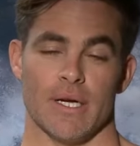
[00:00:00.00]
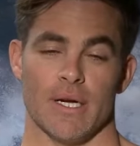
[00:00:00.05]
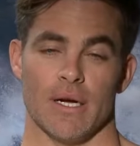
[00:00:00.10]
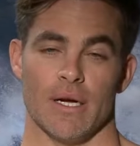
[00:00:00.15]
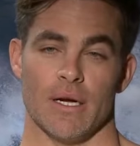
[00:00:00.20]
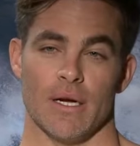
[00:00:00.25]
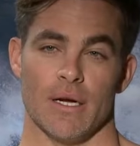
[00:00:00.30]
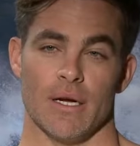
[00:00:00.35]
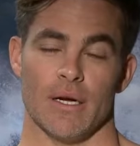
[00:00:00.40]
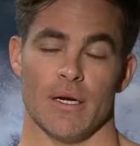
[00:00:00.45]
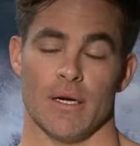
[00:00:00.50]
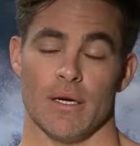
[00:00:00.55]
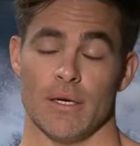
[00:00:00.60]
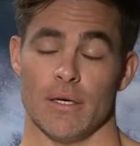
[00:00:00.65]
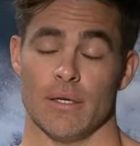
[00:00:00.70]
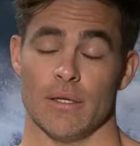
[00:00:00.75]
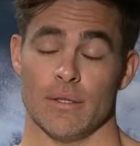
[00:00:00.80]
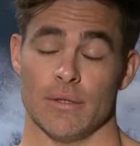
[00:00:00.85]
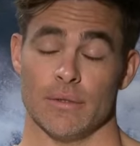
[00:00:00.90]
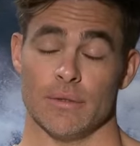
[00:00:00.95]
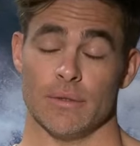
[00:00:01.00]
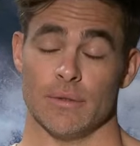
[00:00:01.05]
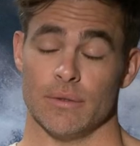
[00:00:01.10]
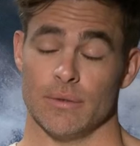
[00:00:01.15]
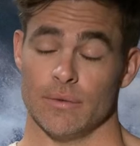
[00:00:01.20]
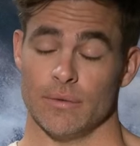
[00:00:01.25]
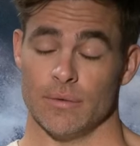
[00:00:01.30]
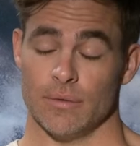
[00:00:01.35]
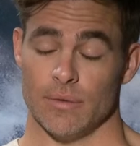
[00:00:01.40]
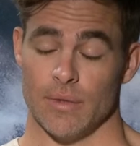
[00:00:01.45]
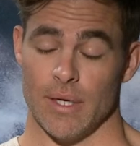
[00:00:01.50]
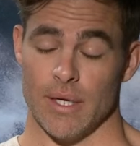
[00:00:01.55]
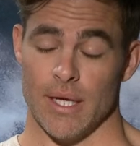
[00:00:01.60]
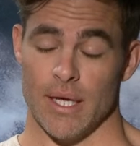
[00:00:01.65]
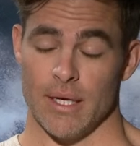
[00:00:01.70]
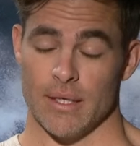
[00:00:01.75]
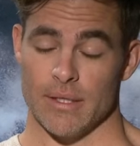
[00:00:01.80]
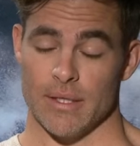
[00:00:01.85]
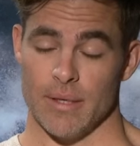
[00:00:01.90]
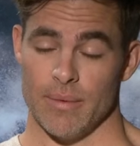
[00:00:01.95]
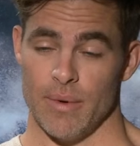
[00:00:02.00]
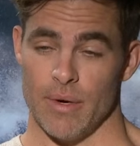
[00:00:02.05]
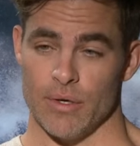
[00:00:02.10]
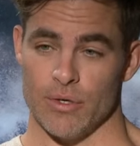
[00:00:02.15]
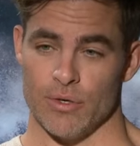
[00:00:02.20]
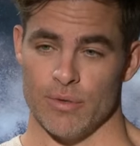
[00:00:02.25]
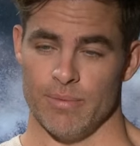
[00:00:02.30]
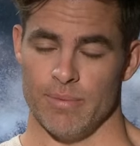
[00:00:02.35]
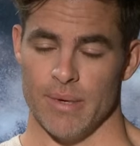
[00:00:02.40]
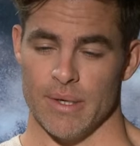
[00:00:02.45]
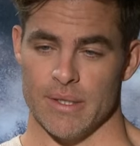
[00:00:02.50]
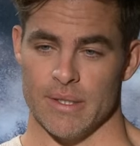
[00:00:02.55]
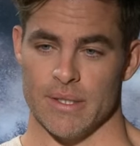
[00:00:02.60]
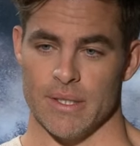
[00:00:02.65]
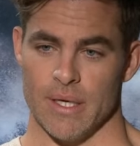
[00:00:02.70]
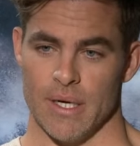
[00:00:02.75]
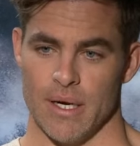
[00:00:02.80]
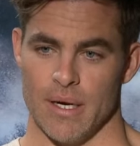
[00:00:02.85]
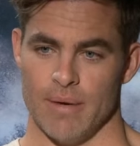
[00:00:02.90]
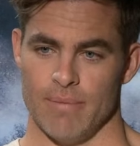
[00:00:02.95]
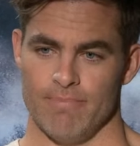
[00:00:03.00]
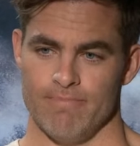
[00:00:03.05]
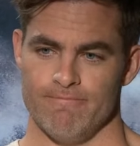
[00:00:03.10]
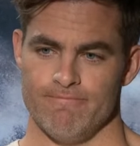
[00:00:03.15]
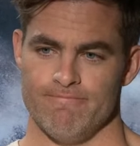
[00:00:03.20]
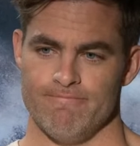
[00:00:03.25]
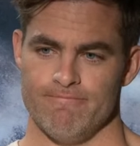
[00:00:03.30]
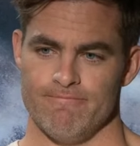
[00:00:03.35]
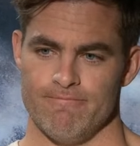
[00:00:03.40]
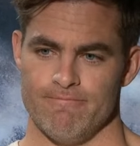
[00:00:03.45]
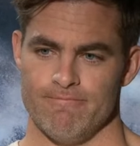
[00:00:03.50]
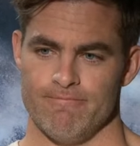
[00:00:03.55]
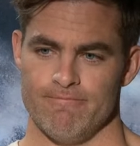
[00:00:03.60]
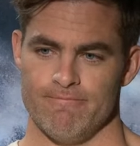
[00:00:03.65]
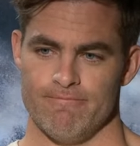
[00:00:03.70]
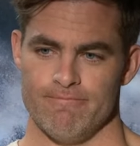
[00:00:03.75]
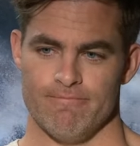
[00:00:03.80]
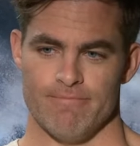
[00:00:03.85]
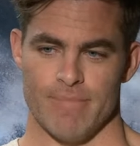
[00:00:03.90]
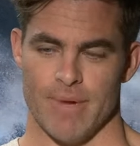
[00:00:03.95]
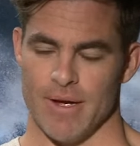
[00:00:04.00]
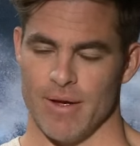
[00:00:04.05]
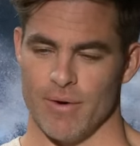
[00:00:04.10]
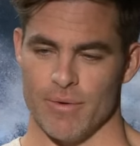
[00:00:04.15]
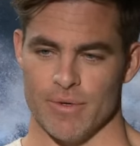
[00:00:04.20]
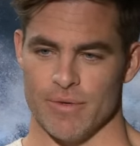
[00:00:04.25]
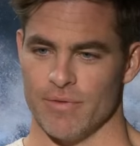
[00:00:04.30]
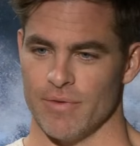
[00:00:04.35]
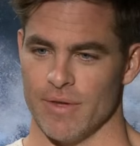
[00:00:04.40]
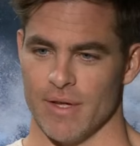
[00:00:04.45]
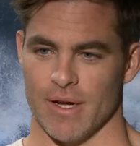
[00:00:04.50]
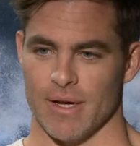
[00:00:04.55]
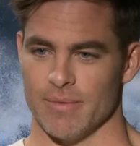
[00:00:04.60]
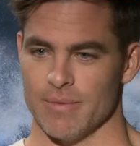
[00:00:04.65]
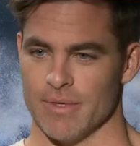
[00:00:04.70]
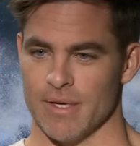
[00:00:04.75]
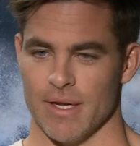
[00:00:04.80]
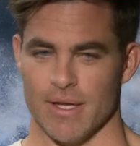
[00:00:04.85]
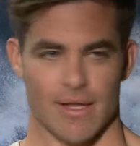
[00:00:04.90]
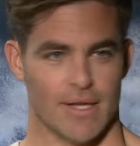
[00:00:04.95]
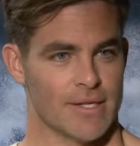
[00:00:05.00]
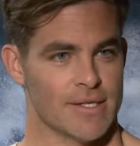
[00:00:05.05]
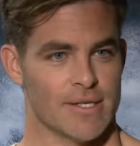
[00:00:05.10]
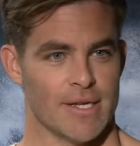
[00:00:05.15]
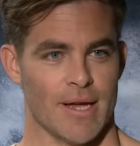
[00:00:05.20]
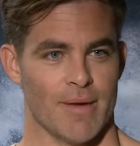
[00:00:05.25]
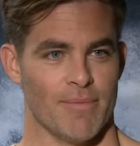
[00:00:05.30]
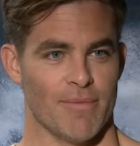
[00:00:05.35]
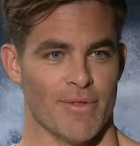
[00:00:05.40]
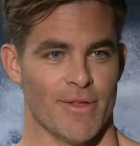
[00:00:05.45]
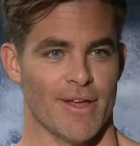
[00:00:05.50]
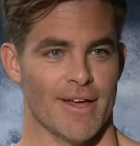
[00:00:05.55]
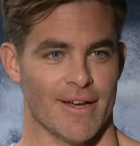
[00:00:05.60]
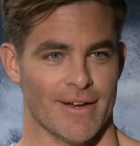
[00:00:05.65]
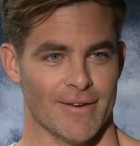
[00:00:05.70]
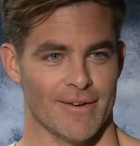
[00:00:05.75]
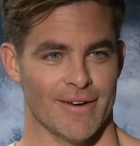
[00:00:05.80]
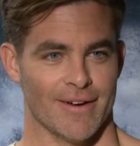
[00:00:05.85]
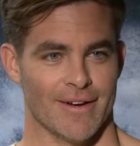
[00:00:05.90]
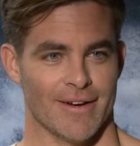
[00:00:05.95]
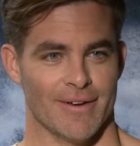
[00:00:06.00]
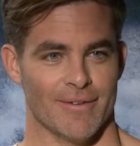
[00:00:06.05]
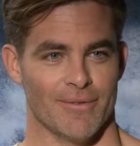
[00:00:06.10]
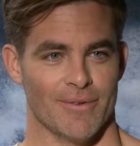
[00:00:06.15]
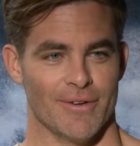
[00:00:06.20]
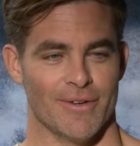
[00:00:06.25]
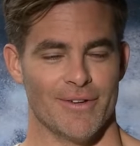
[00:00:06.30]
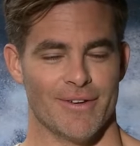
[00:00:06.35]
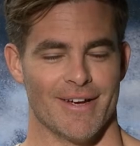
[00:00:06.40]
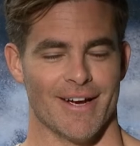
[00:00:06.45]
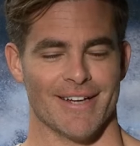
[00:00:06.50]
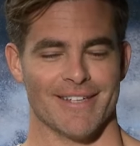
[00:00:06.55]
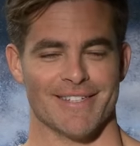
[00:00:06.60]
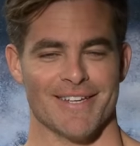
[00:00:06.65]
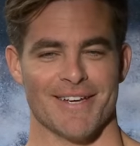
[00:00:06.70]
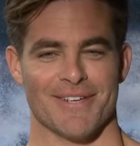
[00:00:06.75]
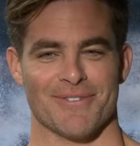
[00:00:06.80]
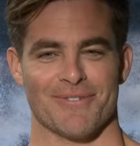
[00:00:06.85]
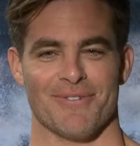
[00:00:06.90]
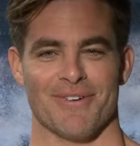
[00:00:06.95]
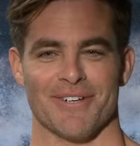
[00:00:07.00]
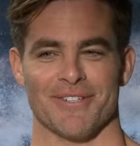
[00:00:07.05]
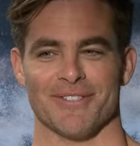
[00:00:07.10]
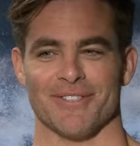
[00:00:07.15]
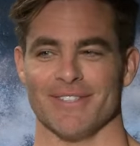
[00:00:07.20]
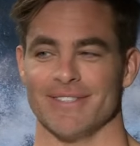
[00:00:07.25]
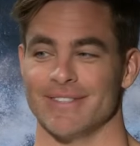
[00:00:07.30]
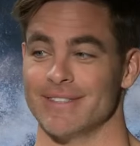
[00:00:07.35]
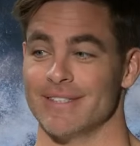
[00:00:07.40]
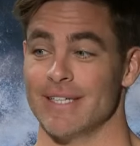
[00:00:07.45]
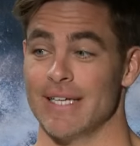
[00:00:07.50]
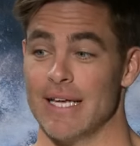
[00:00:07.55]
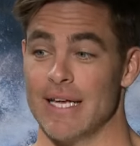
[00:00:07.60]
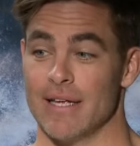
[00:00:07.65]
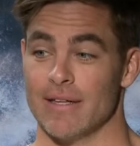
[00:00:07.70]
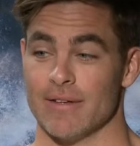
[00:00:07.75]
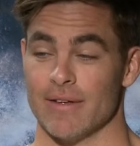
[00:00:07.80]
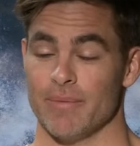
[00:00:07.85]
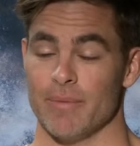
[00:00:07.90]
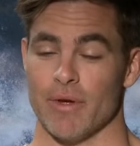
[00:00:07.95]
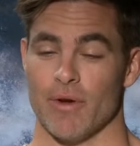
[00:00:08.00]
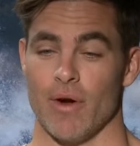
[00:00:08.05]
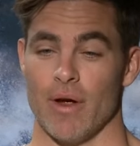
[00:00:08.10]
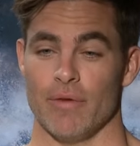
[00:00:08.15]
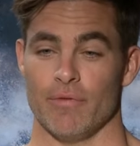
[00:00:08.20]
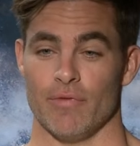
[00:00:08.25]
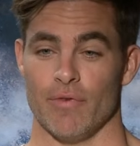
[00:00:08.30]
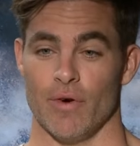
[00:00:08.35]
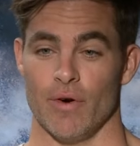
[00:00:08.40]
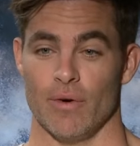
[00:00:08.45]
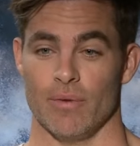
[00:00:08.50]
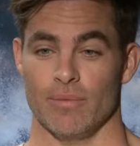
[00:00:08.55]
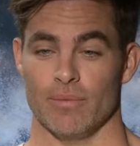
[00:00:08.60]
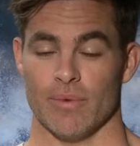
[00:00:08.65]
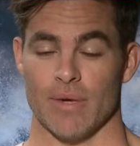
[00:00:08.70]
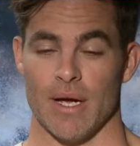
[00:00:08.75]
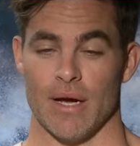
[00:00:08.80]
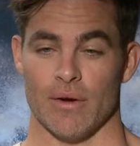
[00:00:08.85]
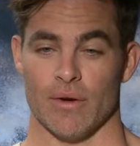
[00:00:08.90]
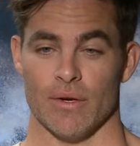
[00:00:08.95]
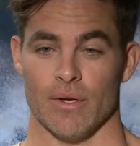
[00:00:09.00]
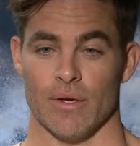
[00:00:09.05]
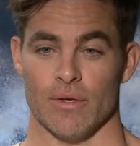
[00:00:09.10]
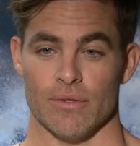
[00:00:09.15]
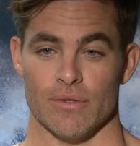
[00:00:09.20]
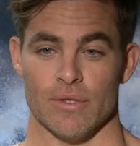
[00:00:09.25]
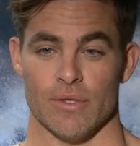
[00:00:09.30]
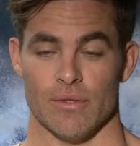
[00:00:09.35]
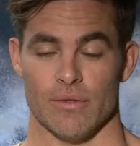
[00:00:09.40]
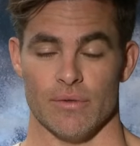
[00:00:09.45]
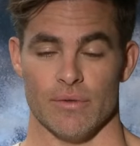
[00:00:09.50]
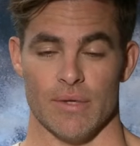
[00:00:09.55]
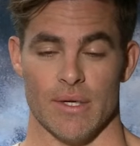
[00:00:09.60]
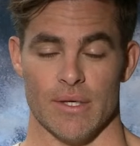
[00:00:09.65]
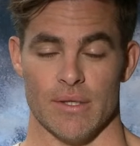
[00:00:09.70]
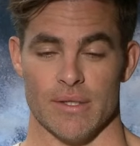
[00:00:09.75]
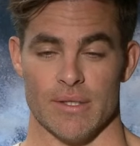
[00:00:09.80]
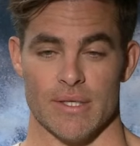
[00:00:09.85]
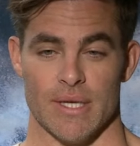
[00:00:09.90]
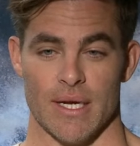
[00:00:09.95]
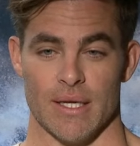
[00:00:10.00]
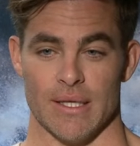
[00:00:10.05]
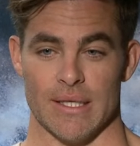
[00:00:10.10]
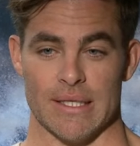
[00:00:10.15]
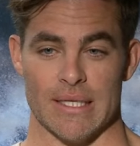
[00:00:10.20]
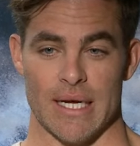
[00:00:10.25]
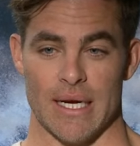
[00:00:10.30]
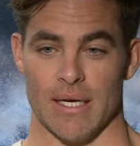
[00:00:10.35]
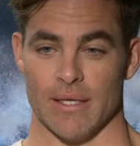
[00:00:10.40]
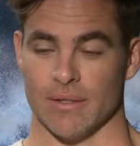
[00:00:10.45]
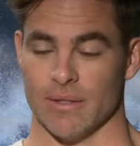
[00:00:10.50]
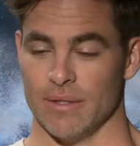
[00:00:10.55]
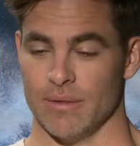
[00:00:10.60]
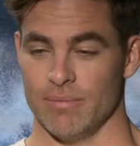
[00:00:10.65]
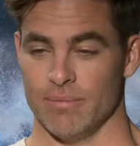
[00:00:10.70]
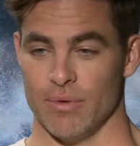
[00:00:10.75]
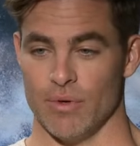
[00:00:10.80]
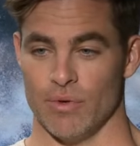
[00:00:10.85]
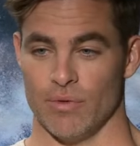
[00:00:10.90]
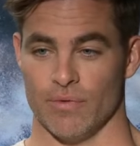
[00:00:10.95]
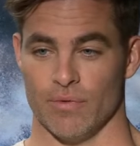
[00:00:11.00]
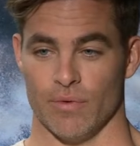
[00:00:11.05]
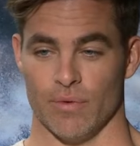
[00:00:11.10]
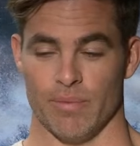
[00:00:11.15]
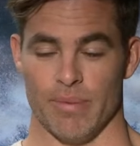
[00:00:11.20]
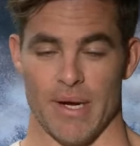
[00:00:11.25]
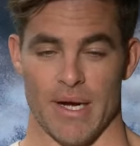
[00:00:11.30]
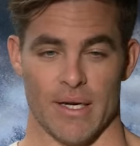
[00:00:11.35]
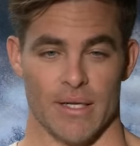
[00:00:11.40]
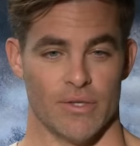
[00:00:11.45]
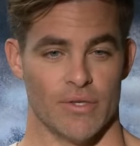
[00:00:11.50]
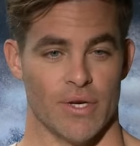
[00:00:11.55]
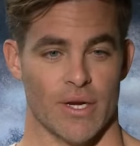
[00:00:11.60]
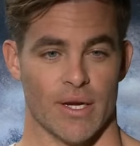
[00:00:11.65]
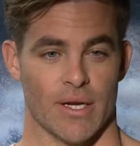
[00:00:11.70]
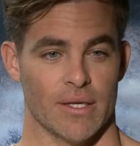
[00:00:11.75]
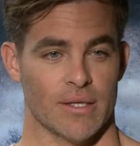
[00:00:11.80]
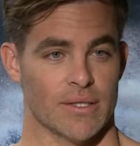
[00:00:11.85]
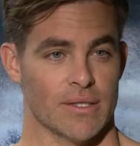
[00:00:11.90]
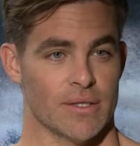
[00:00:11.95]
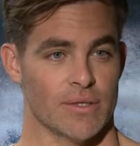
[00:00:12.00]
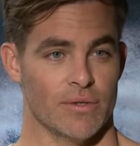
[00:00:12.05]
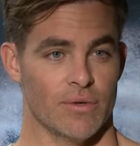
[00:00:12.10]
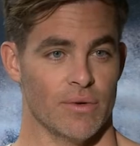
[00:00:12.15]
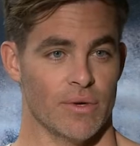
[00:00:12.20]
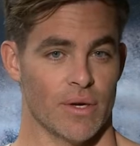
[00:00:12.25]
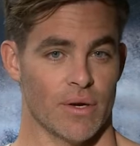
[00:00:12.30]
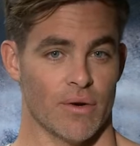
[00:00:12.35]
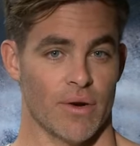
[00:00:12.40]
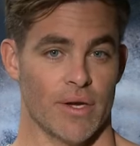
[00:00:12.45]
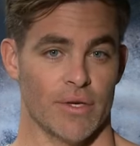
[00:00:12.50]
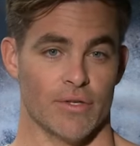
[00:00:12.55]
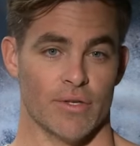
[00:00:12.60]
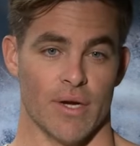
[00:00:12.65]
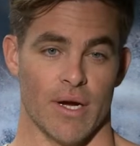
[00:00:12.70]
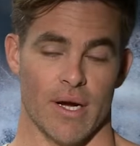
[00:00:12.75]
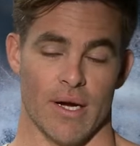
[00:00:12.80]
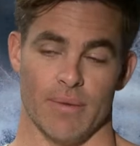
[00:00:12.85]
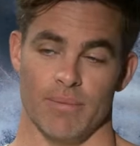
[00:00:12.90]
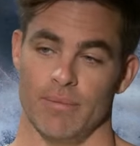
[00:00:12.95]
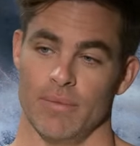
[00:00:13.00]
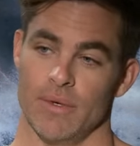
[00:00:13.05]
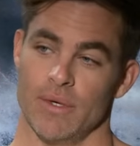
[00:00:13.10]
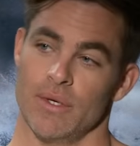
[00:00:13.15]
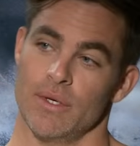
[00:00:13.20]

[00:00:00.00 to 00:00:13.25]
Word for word: uh, I can't say much. But um, I always feel like I'm saying the same thing uh, when you guys ask questions. It's gonna be a great film. Gal Gadot's in, insanely talented and beautiful. Patty Jenkins is doing a great job.